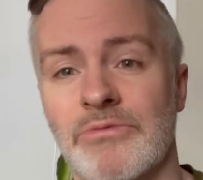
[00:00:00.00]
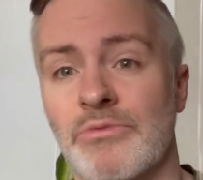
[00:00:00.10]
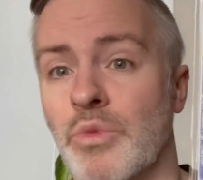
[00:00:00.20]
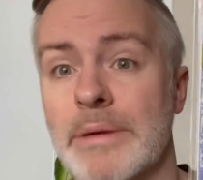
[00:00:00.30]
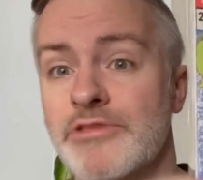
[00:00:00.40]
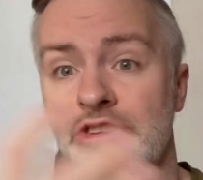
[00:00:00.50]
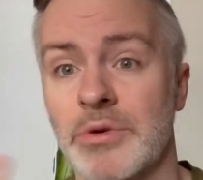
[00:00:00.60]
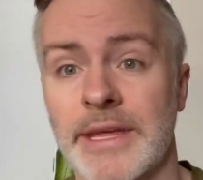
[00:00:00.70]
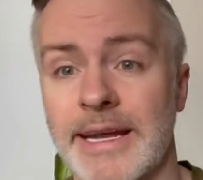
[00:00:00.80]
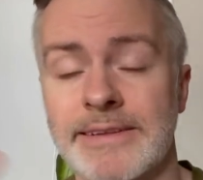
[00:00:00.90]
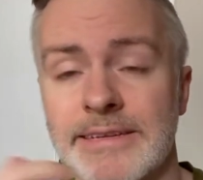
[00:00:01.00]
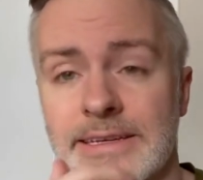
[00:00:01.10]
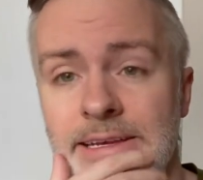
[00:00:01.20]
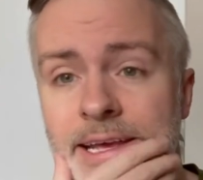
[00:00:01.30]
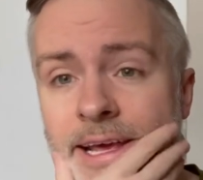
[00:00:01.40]
web show that I
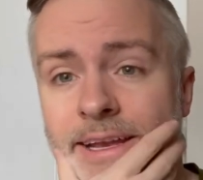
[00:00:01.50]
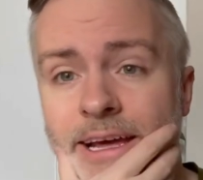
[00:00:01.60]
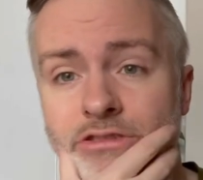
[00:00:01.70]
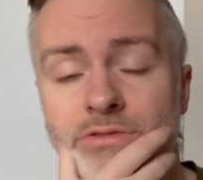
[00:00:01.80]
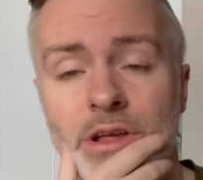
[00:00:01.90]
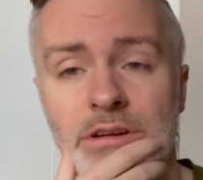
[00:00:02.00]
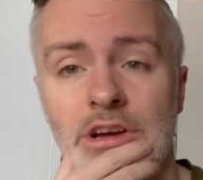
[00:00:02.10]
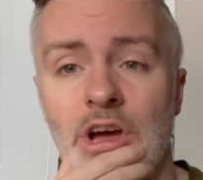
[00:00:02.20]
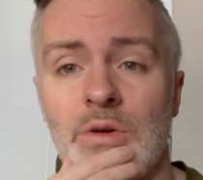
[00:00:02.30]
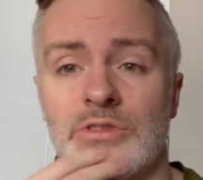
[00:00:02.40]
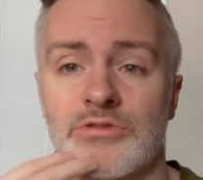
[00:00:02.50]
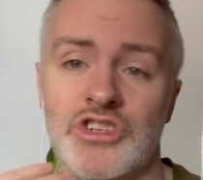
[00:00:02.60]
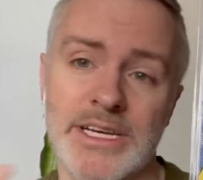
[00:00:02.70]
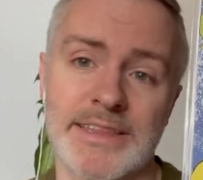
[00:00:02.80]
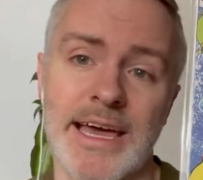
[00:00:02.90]
did not too long ago, so
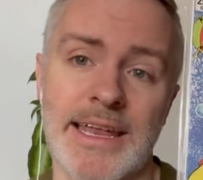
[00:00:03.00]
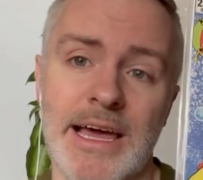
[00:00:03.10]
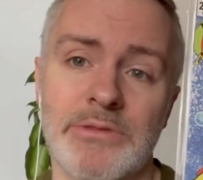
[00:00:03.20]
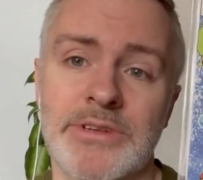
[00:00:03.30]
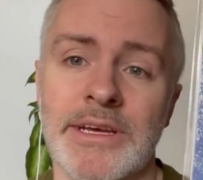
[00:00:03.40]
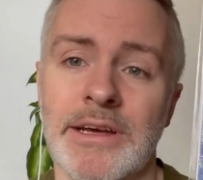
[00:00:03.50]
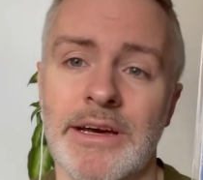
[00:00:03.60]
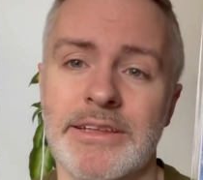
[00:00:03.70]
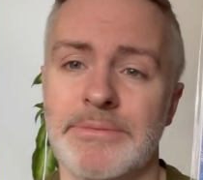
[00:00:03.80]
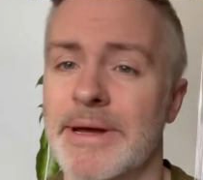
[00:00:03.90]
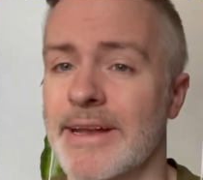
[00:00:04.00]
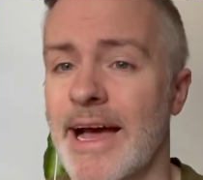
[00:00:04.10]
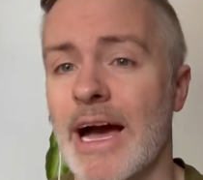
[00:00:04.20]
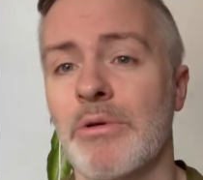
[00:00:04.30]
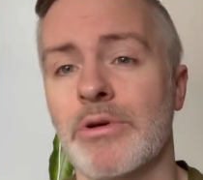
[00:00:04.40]
check that out. It's about an
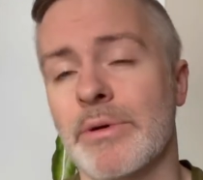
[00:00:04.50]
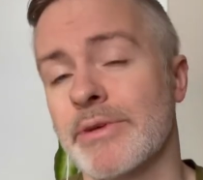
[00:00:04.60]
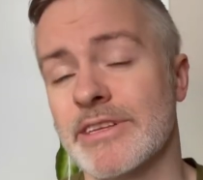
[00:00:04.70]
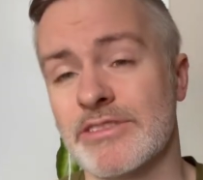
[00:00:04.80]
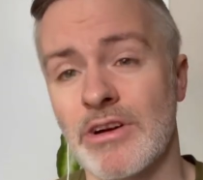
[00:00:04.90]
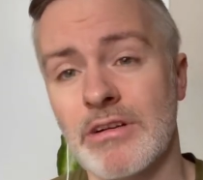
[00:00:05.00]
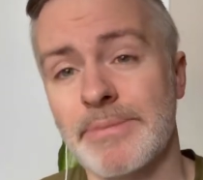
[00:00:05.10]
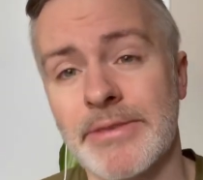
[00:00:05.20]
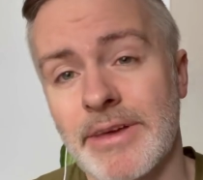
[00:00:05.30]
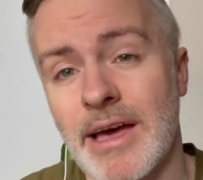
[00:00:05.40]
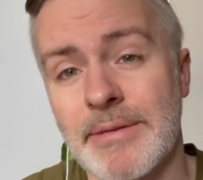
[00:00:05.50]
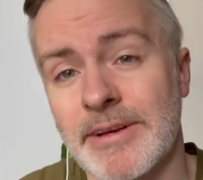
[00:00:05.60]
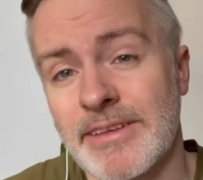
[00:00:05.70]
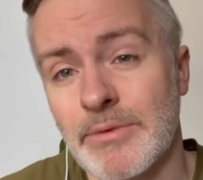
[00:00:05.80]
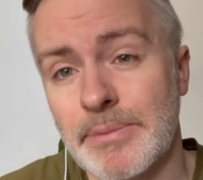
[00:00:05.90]
hour where we just talk about the
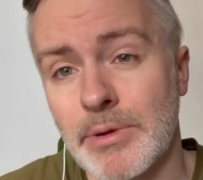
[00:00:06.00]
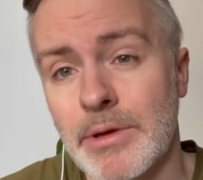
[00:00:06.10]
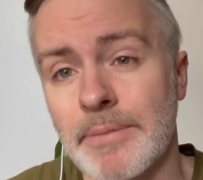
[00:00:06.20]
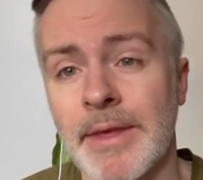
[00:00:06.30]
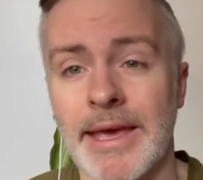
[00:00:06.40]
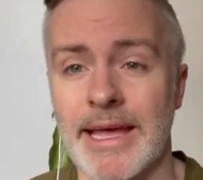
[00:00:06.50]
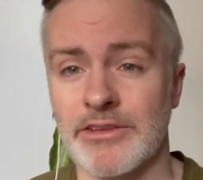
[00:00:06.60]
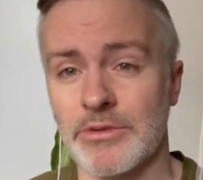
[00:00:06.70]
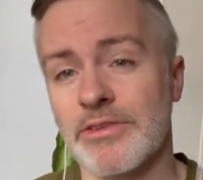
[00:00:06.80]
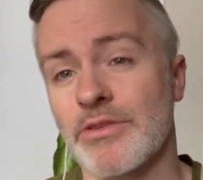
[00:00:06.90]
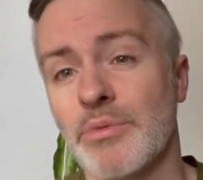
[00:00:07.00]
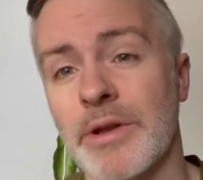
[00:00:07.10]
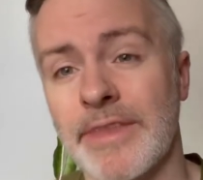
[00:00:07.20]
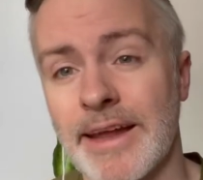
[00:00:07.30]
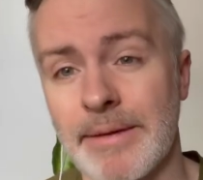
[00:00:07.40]
comics that we pull, and so this is
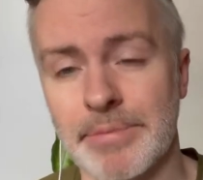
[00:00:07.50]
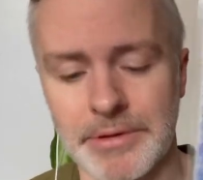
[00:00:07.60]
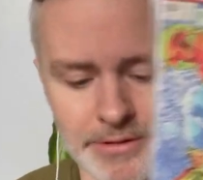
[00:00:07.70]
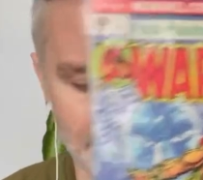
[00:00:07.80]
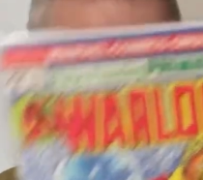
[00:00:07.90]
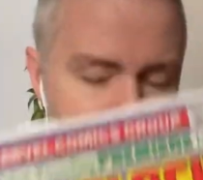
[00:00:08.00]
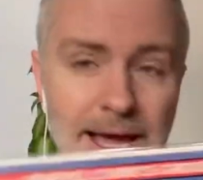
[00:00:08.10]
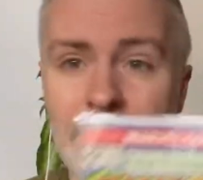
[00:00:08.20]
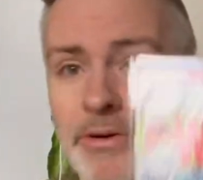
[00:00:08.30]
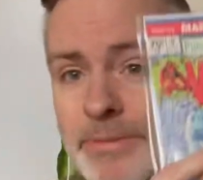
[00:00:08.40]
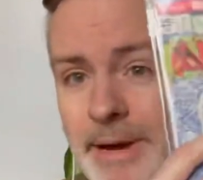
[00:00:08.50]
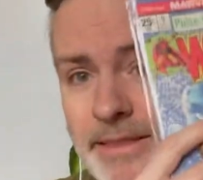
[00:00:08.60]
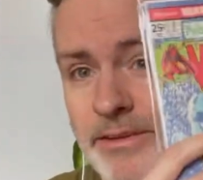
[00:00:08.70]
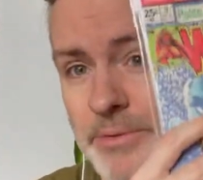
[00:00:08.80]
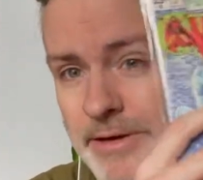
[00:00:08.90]
one that I pulled. I always buy
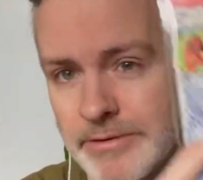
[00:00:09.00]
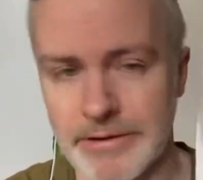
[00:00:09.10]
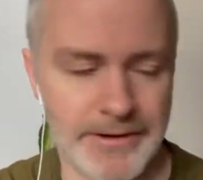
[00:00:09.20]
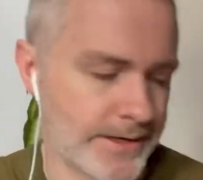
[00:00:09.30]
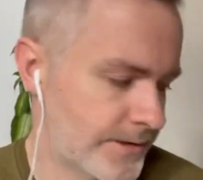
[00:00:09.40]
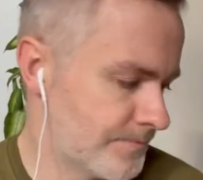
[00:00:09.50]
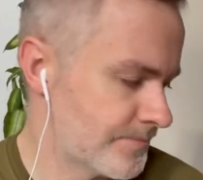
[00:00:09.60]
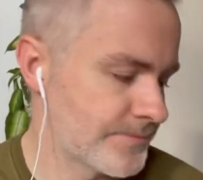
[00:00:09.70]
this whenever I find it.